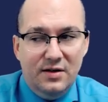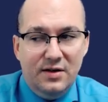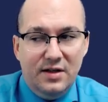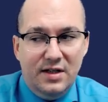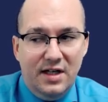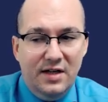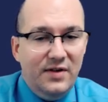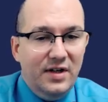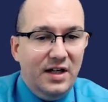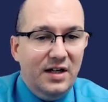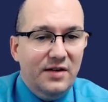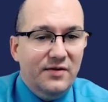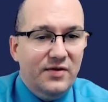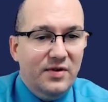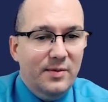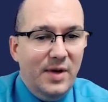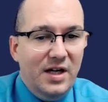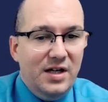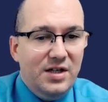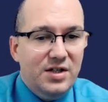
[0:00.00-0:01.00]
Giving
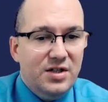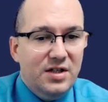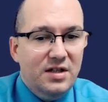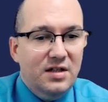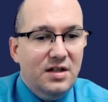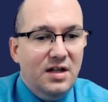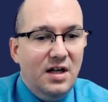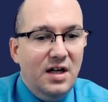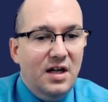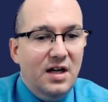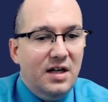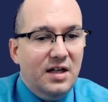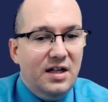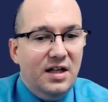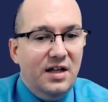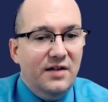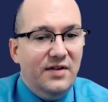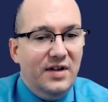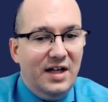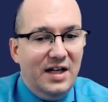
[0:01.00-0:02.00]
information,
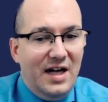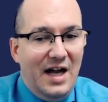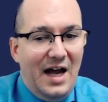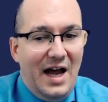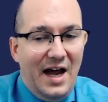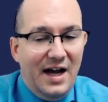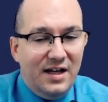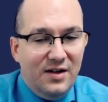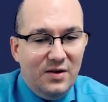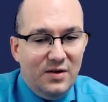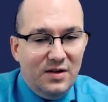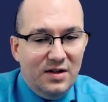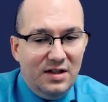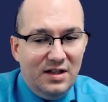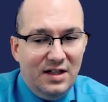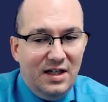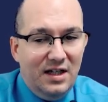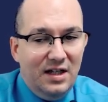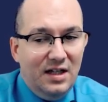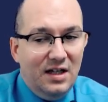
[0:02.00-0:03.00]
giving it
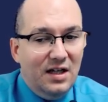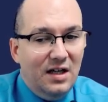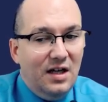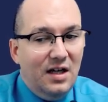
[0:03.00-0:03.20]
accurately.